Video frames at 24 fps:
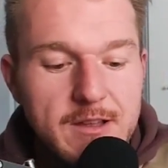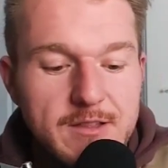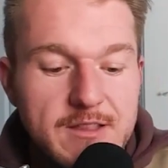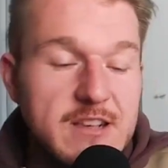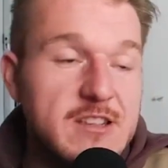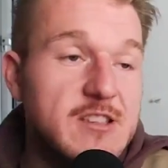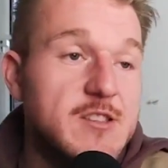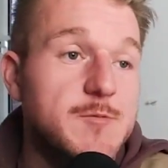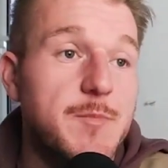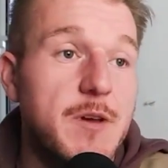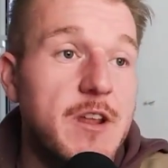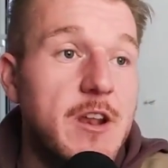
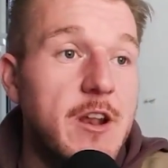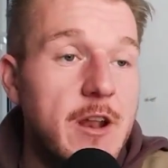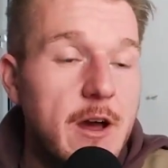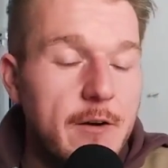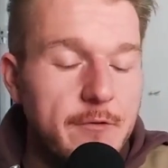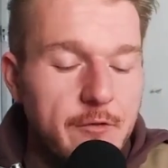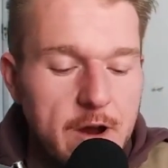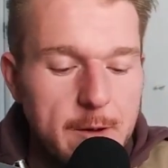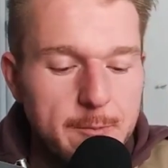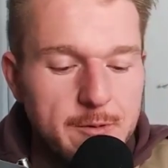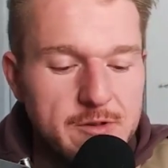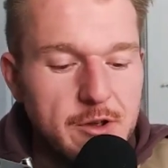This has been
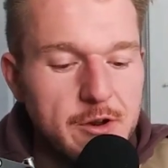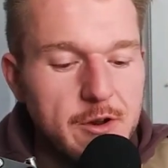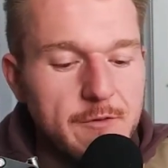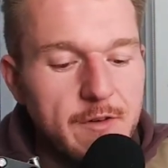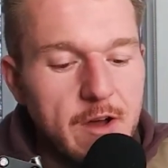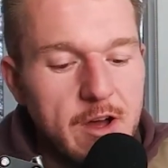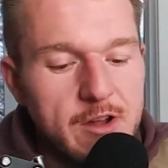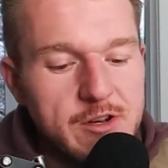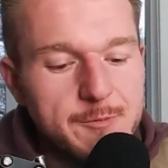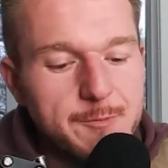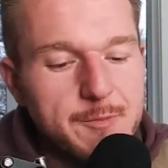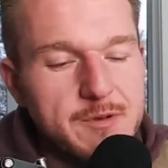another episode of
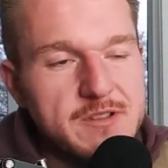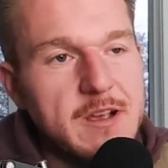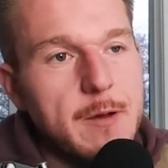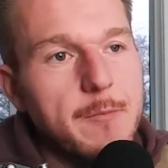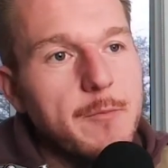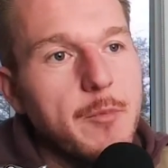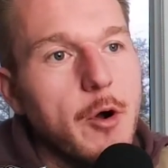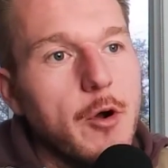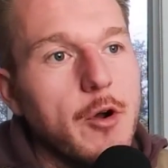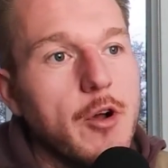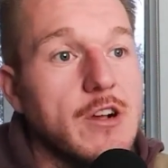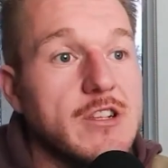100%
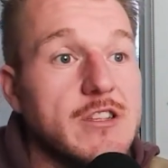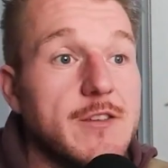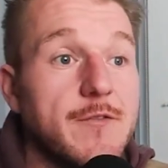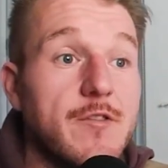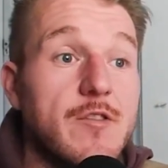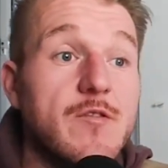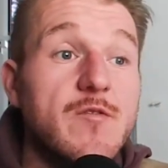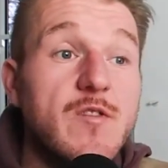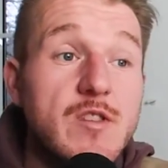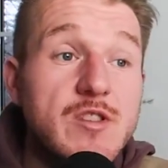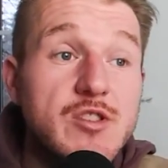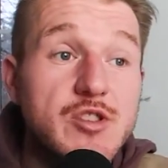Podcast. If
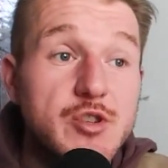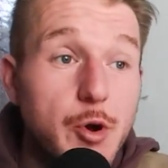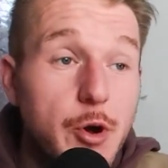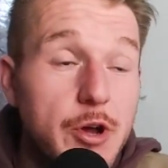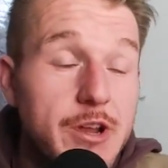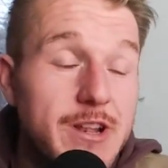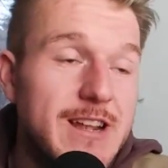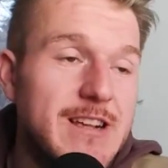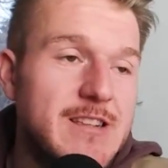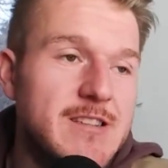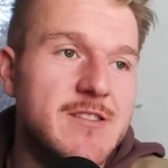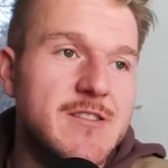you've
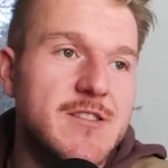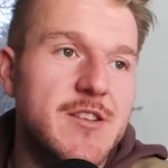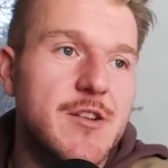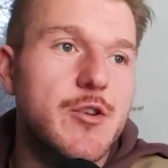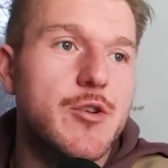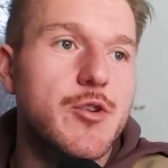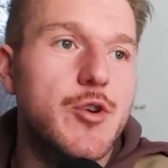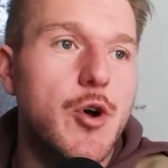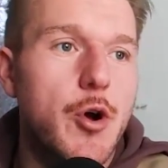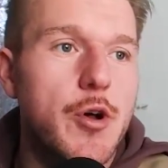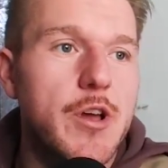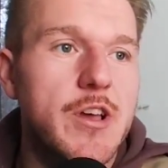enjoyed listening to the
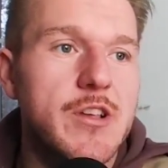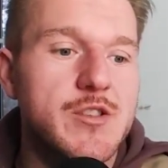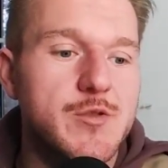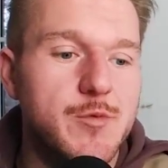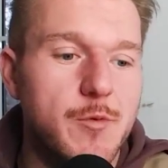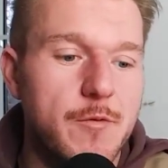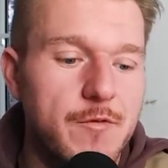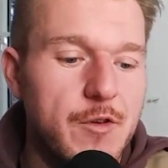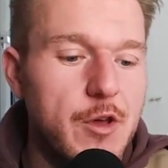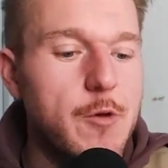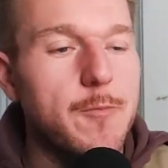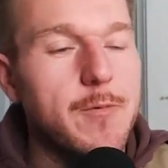Goggins
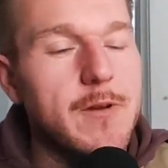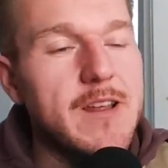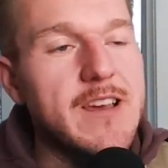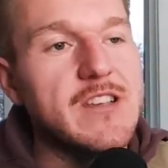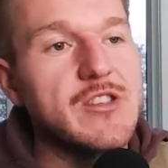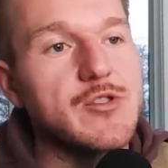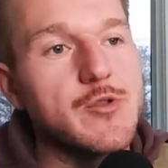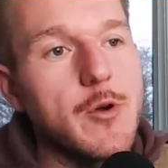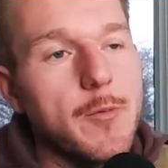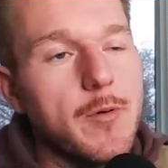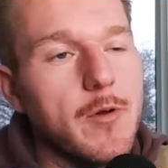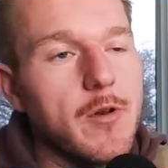review,
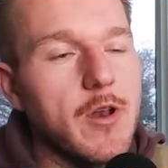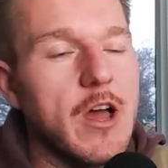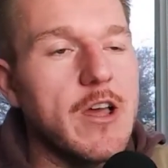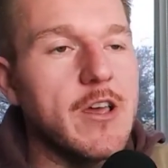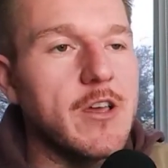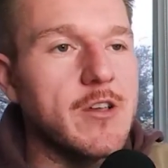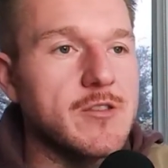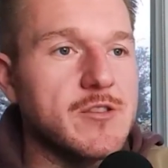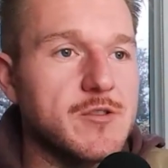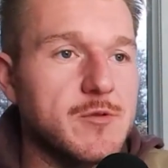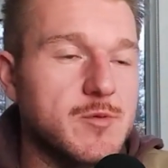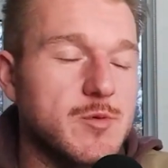please drop a like
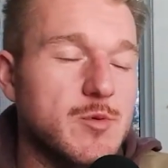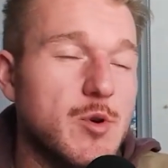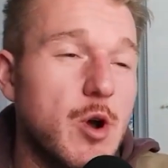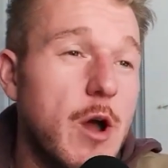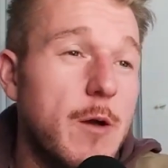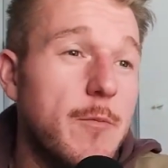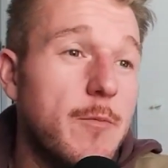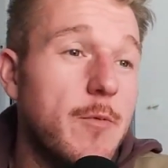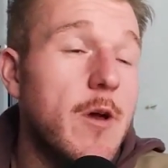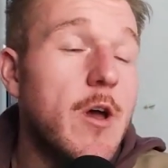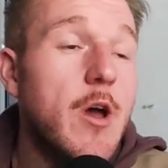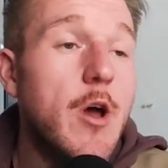and
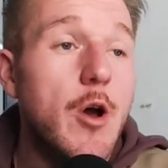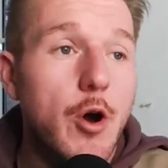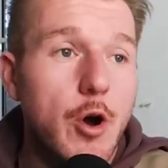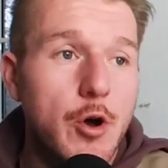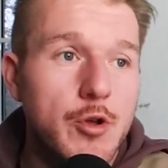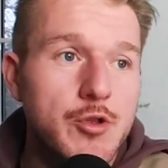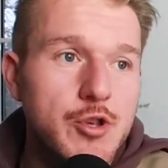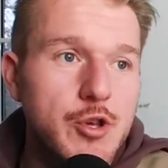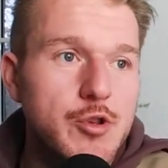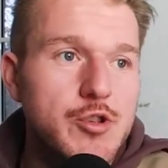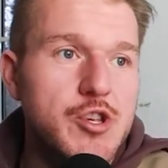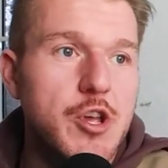subscribe
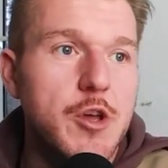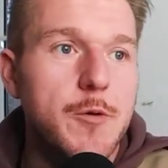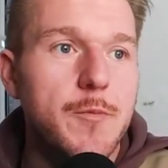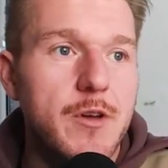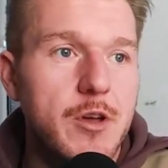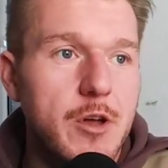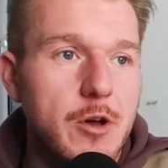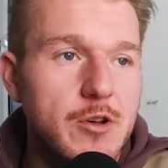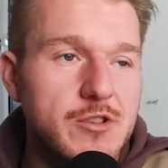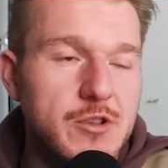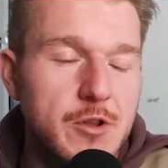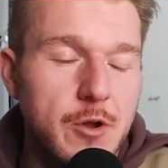on YouTube. It
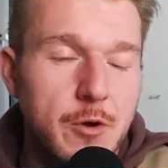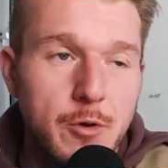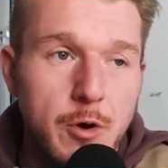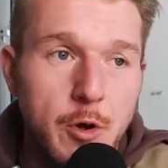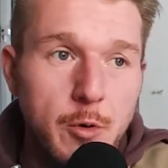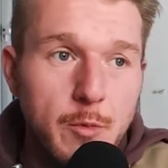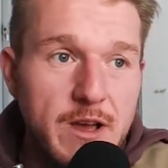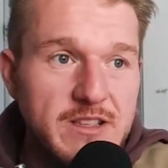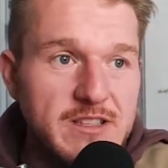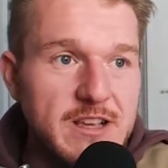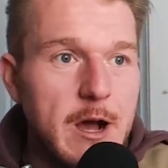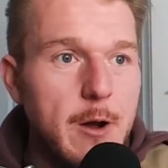goes a long, long
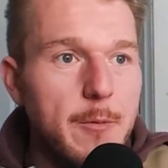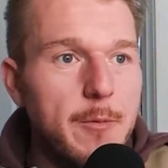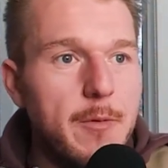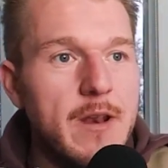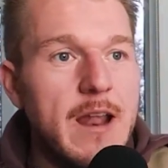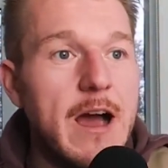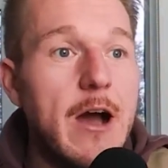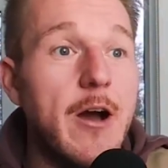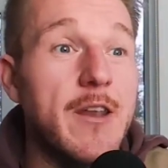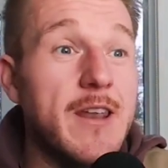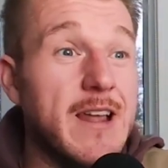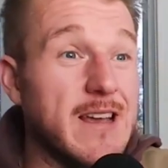way to helping
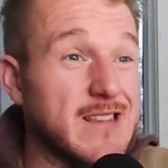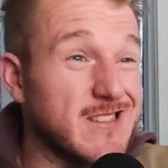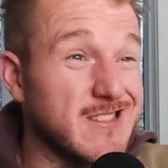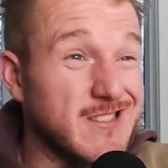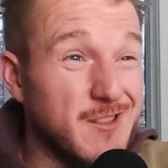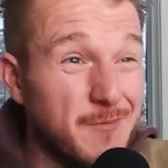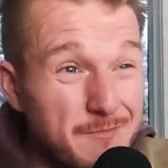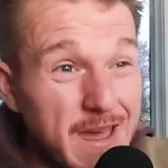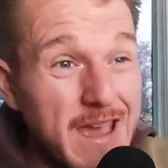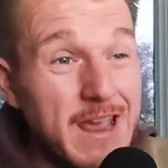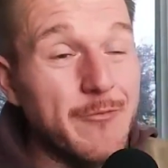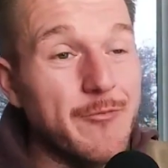out. And that's
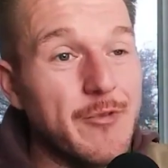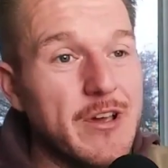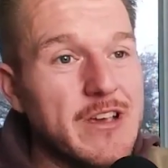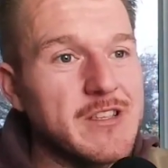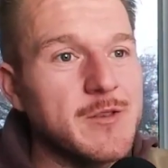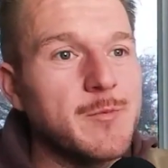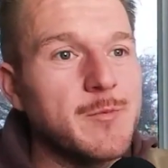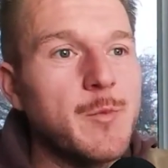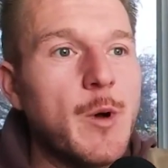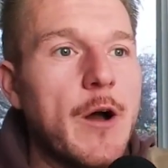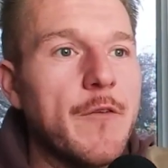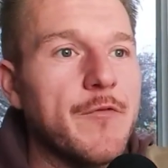the main
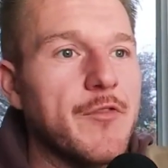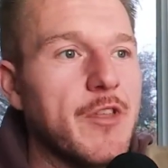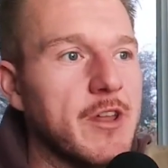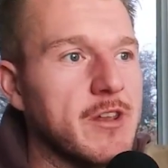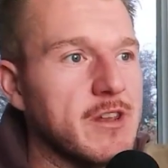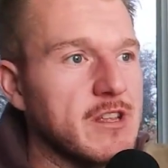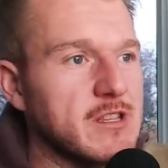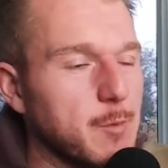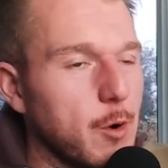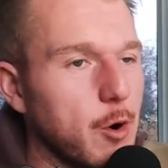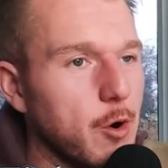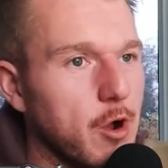reason why I've done
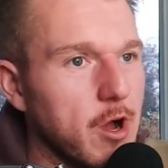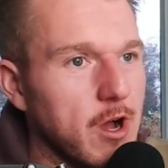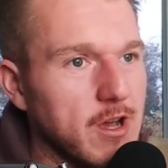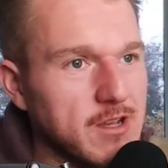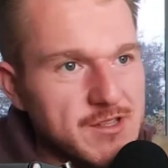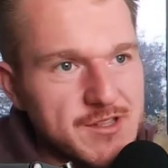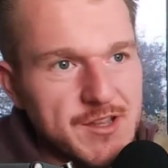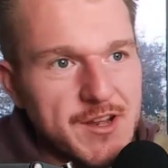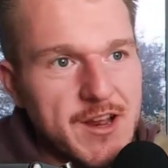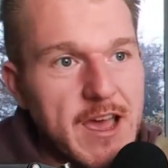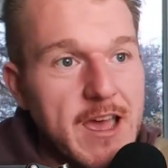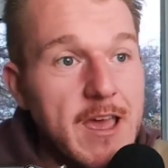this
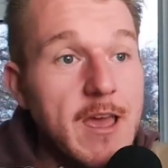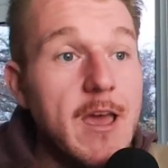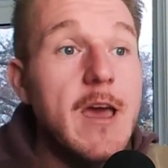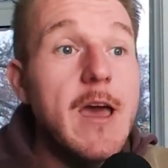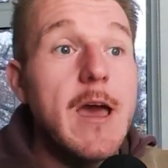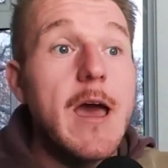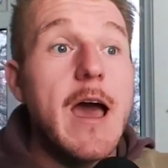podcast today.